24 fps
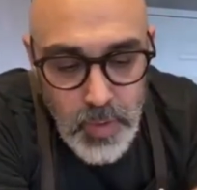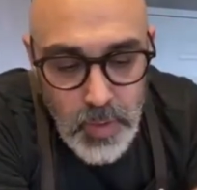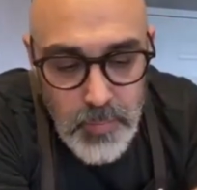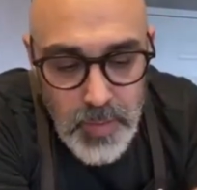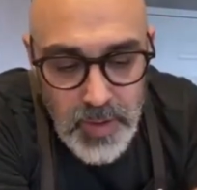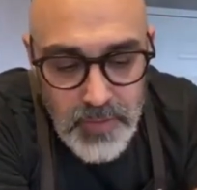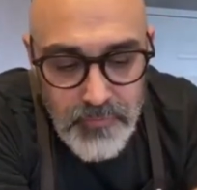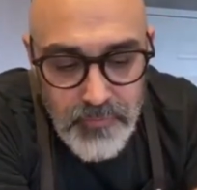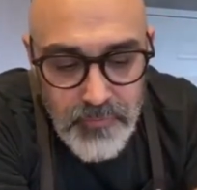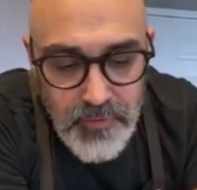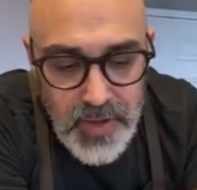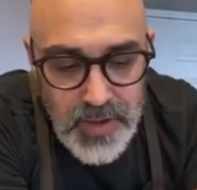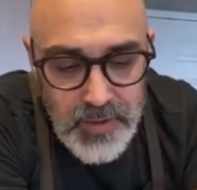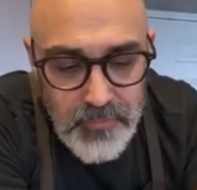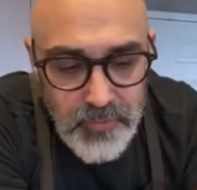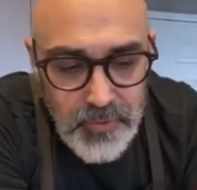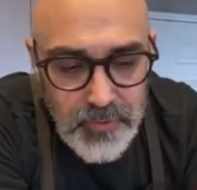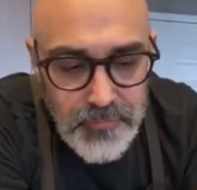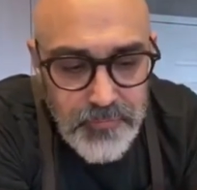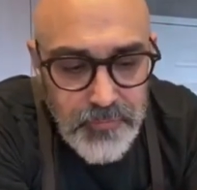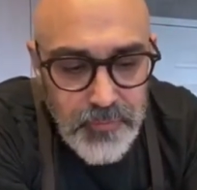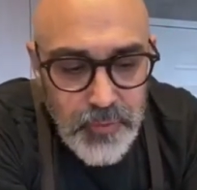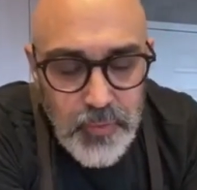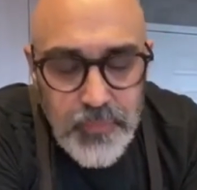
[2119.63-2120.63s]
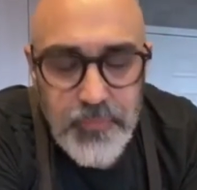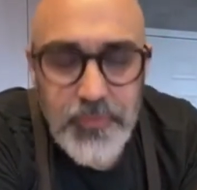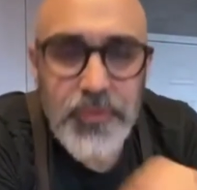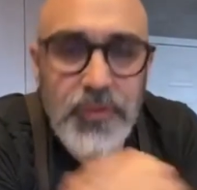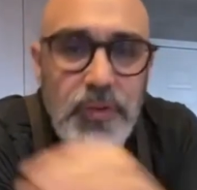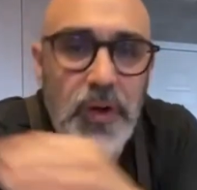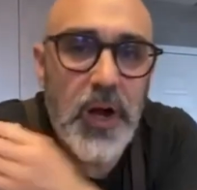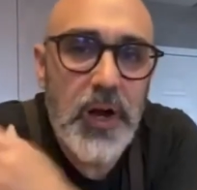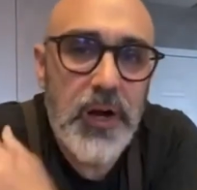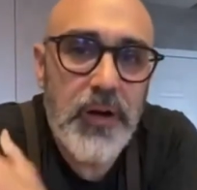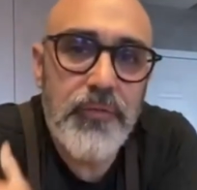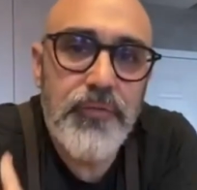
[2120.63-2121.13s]
My favorite food
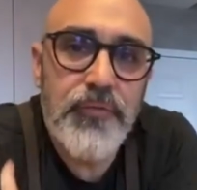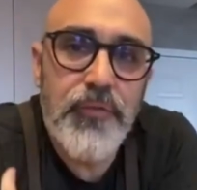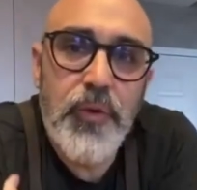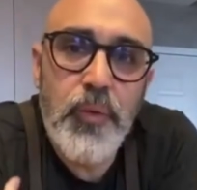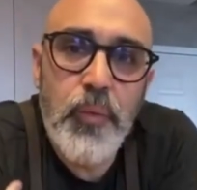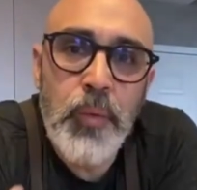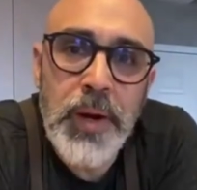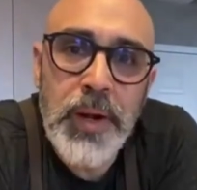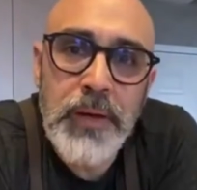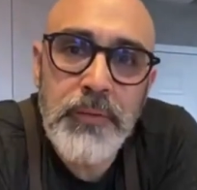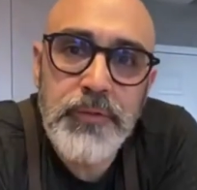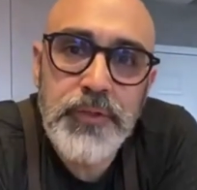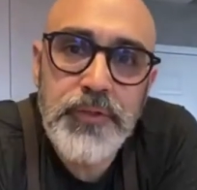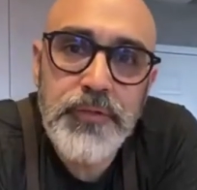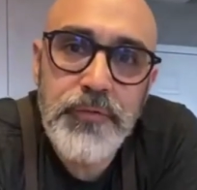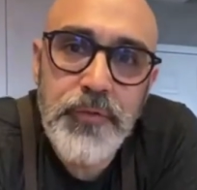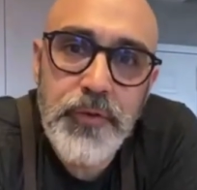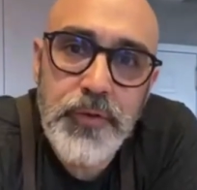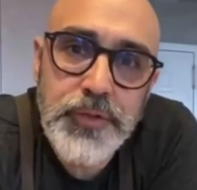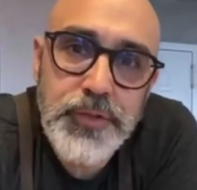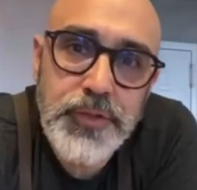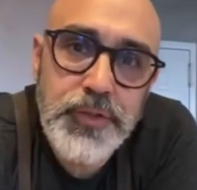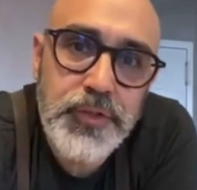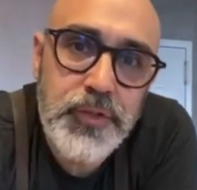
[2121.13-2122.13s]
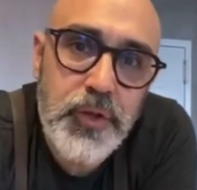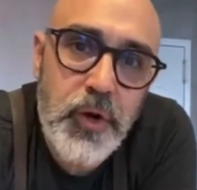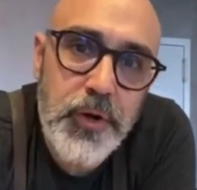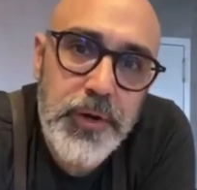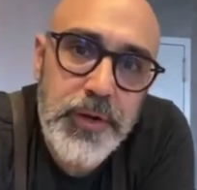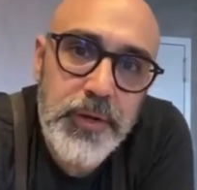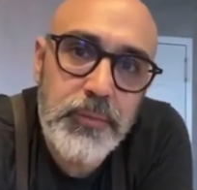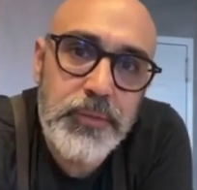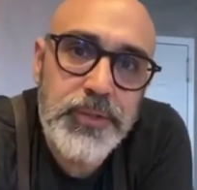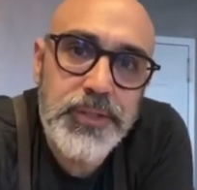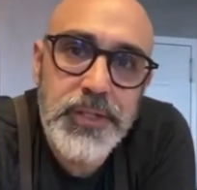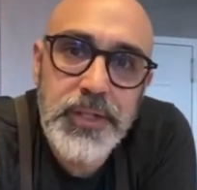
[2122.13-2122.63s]
photographer when I was first
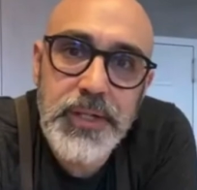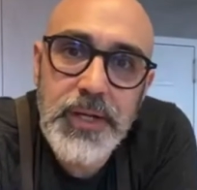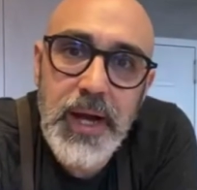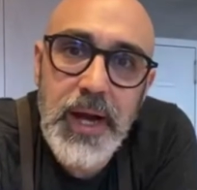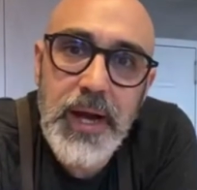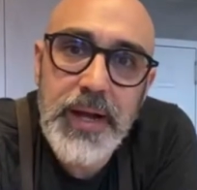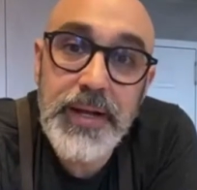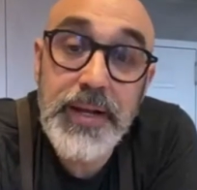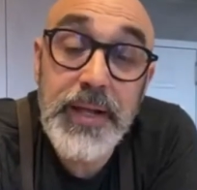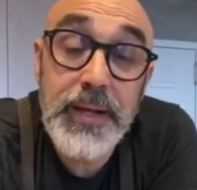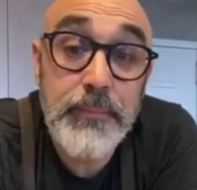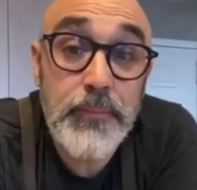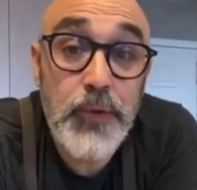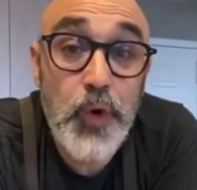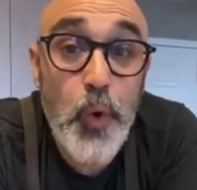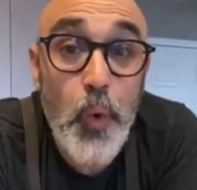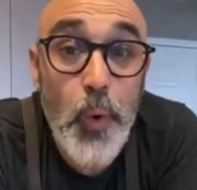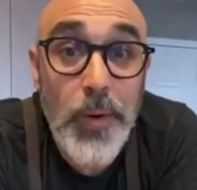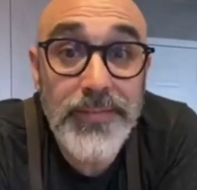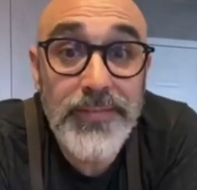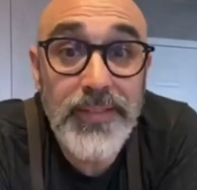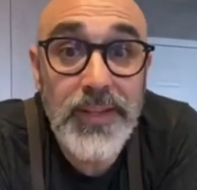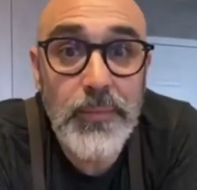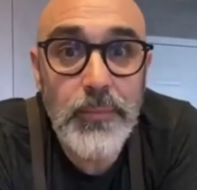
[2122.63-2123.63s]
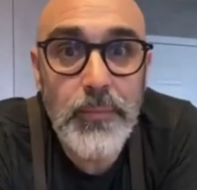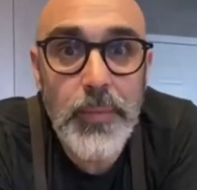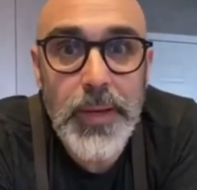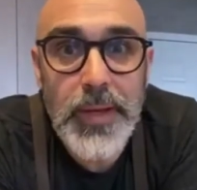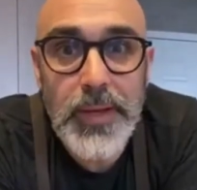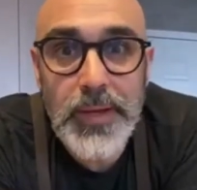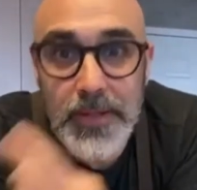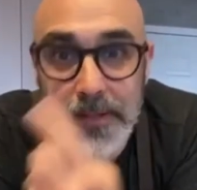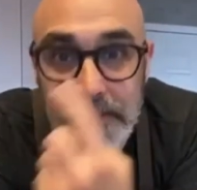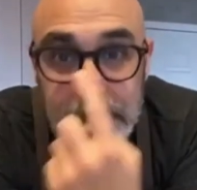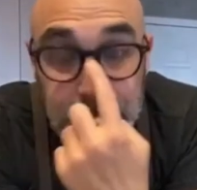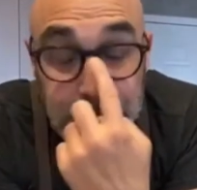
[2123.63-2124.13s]
starting was a guy named Quentin
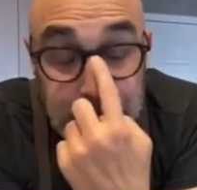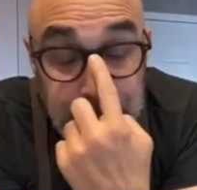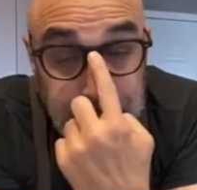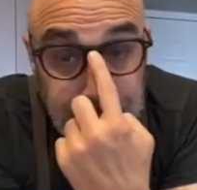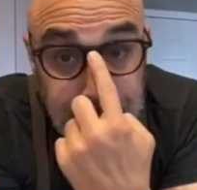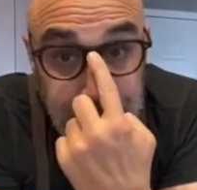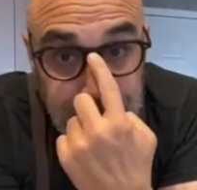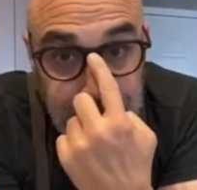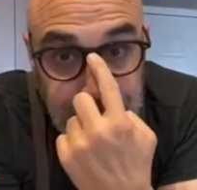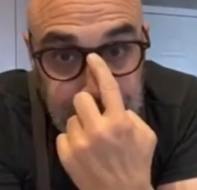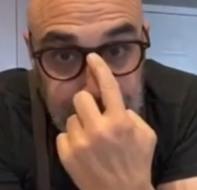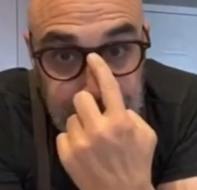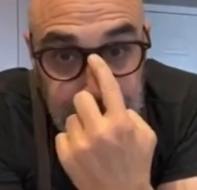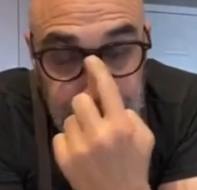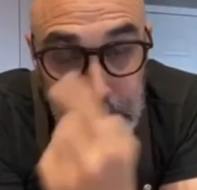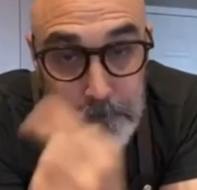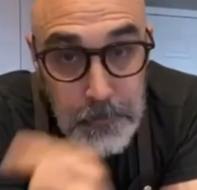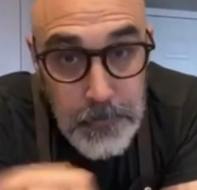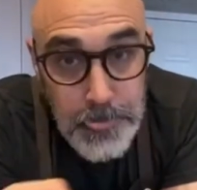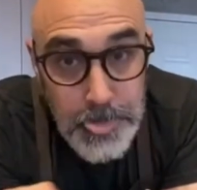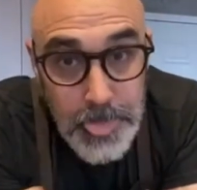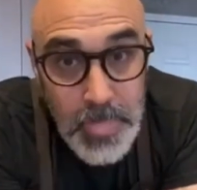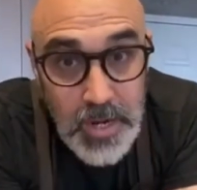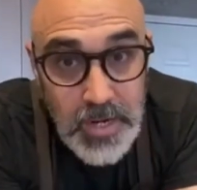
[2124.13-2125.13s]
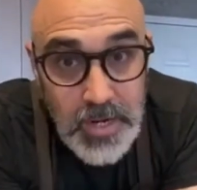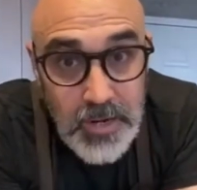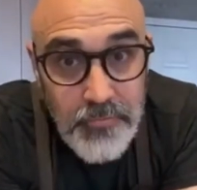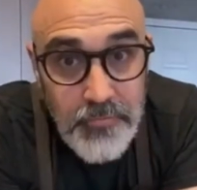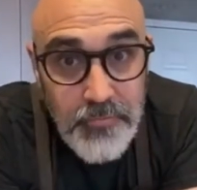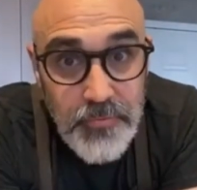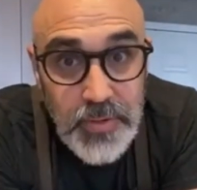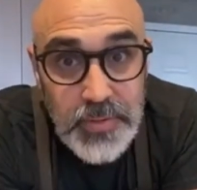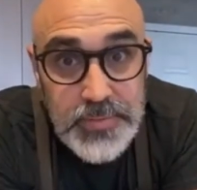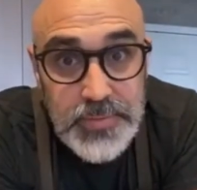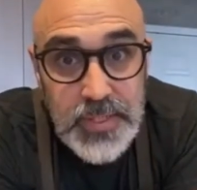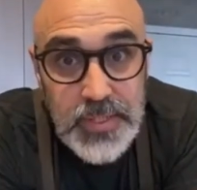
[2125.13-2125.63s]
Bacon, and I
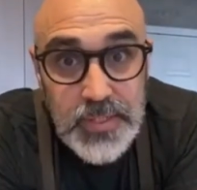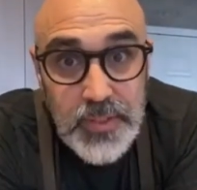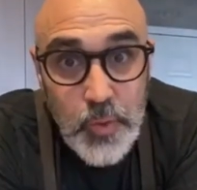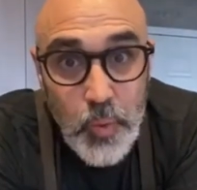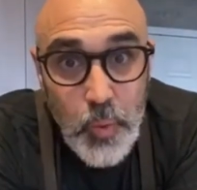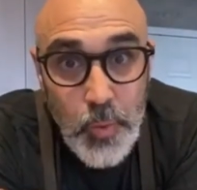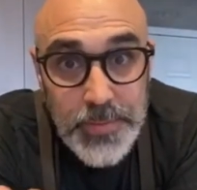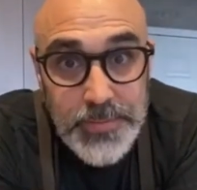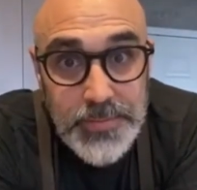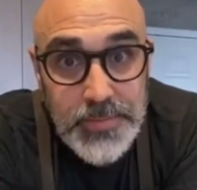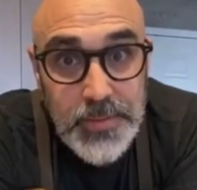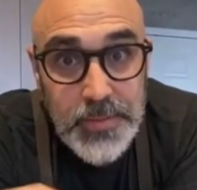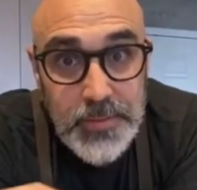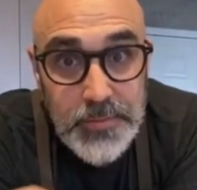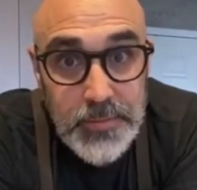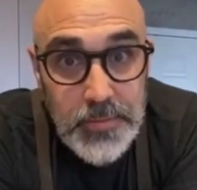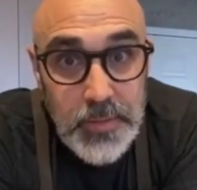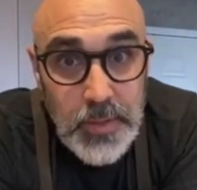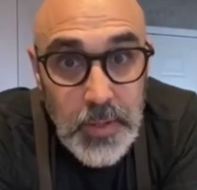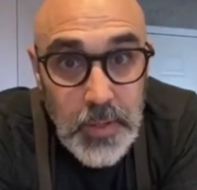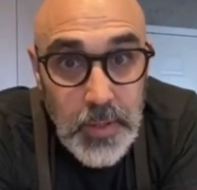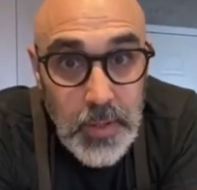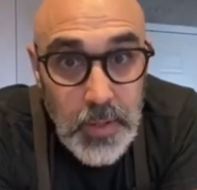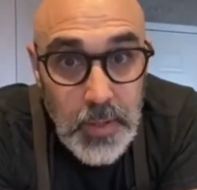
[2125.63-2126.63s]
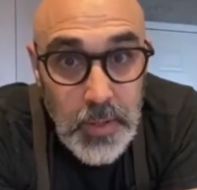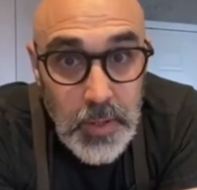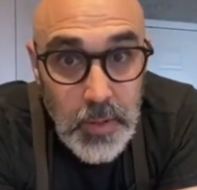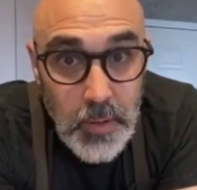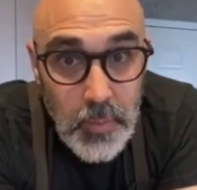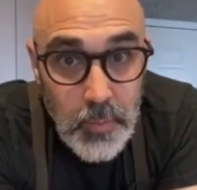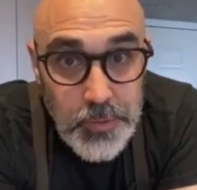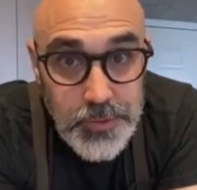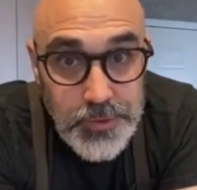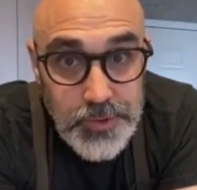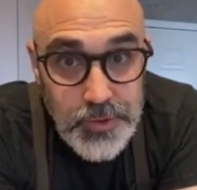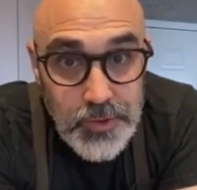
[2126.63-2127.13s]
felt that Quentin
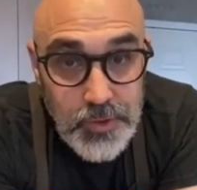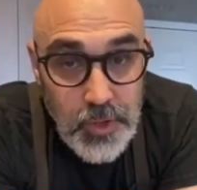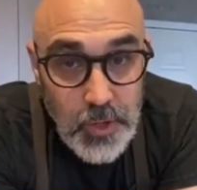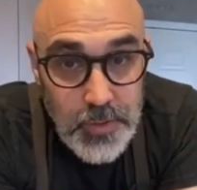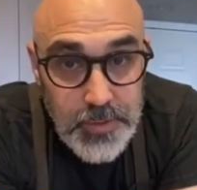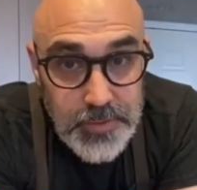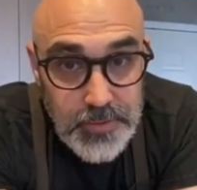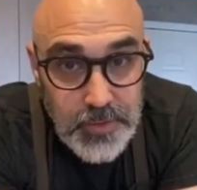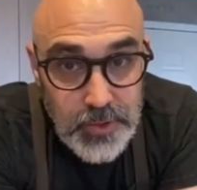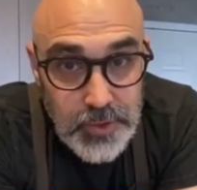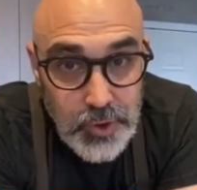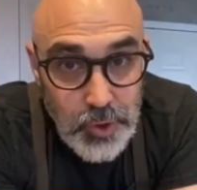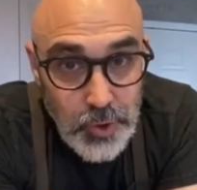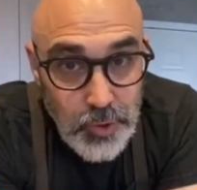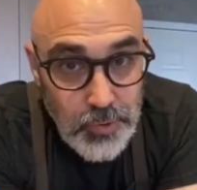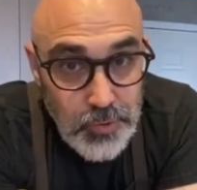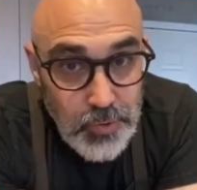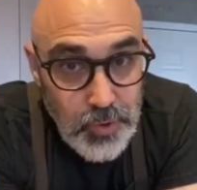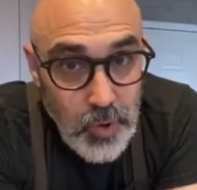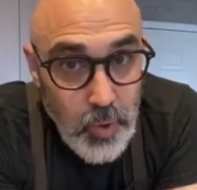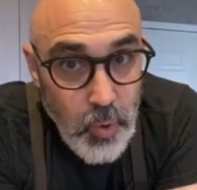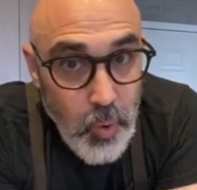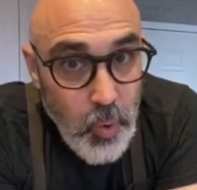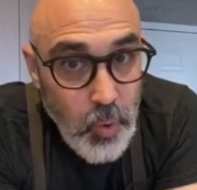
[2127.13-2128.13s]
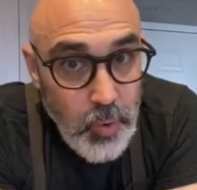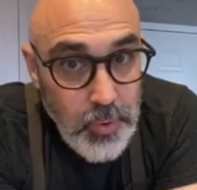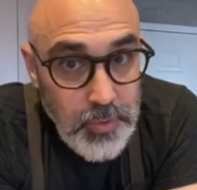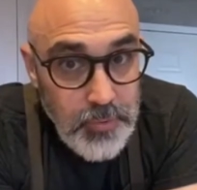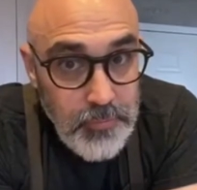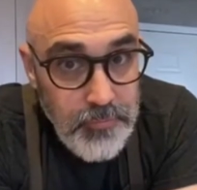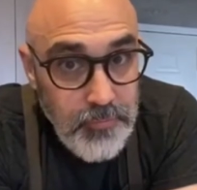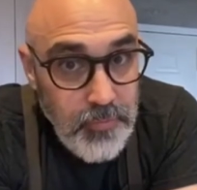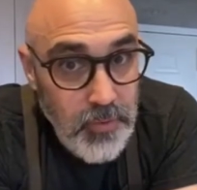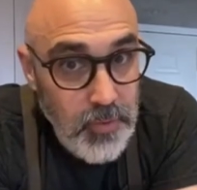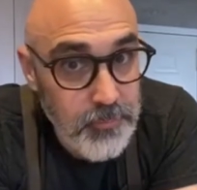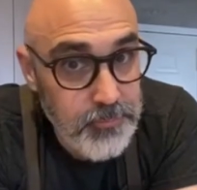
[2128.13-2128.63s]
was starting to turn the
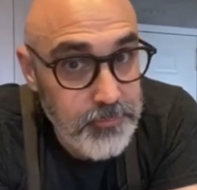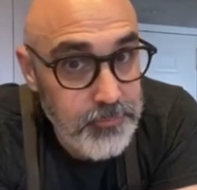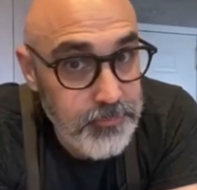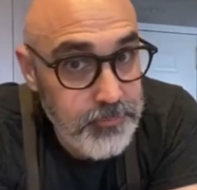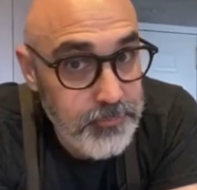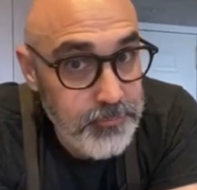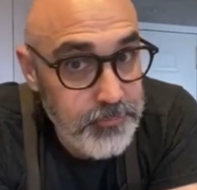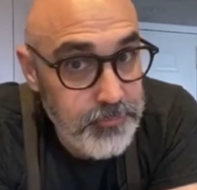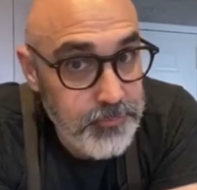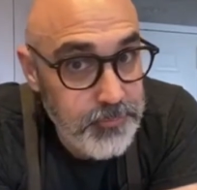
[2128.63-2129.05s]
corner from